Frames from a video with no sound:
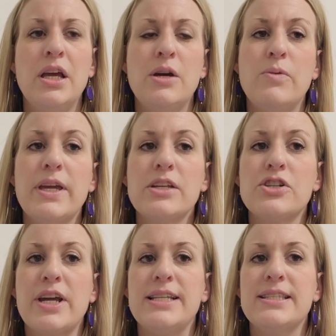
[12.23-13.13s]
We can
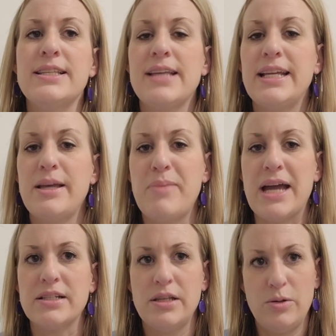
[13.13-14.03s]
trace this idea
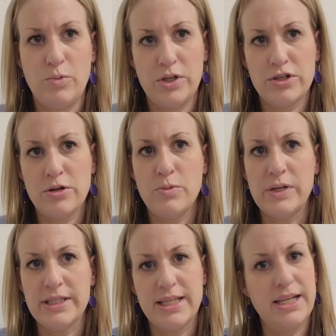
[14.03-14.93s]
back to Woodrow
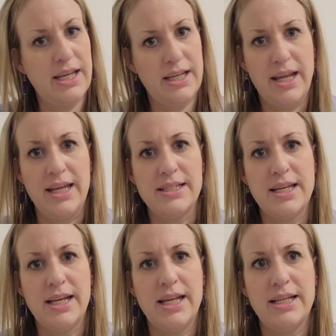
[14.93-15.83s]
Wilson in
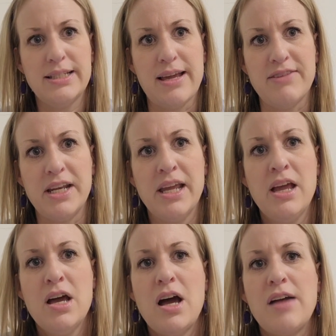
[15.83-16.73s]
1887,
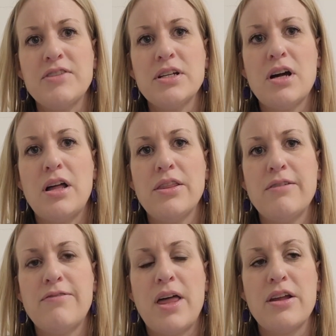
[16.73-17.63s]
often called the
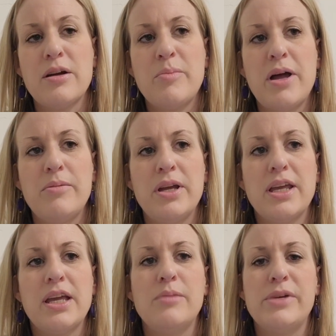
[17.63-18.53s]
father of public
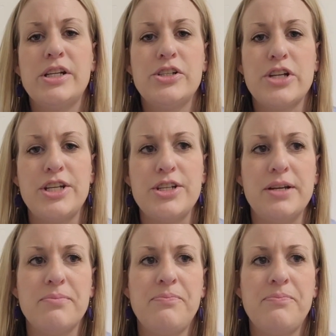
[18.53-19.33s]
administration.